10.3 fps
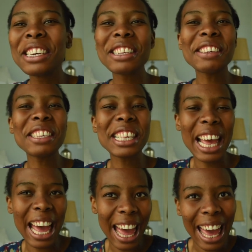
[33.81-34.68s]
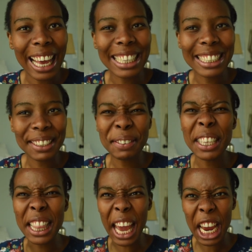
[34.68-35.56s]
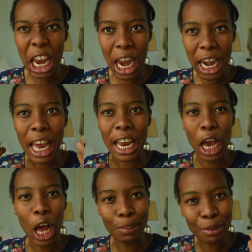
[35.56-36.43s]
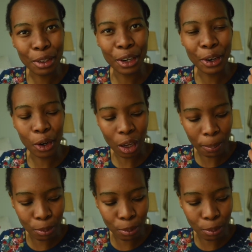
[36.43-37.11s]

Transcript: so it's like they can absorb